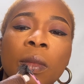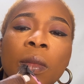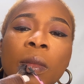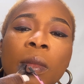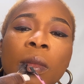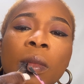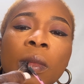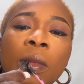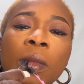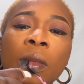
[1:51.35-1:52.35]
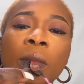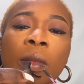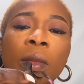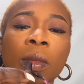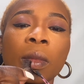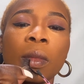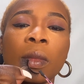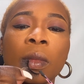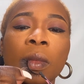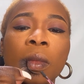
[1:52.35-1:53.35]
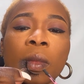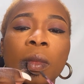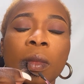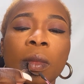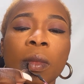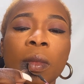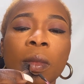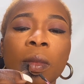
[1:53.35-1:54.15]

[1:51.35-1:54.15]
So this my eyebrow.